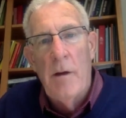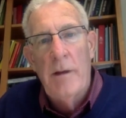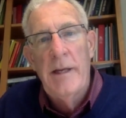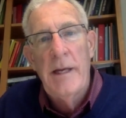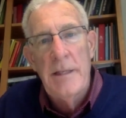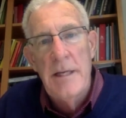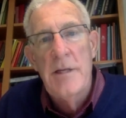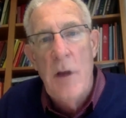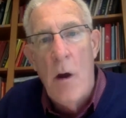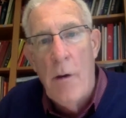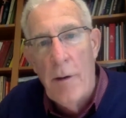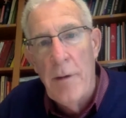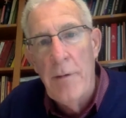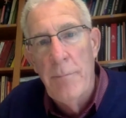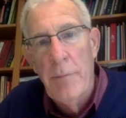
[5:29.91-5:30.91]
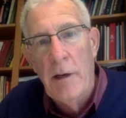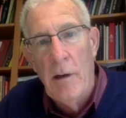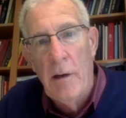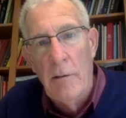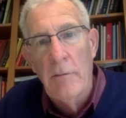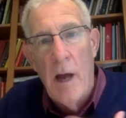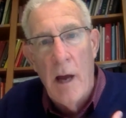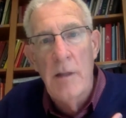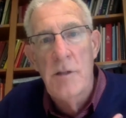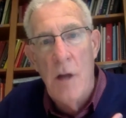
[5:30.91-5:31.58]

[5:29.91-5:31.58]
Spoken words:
Our kidneys aren't, but our lungs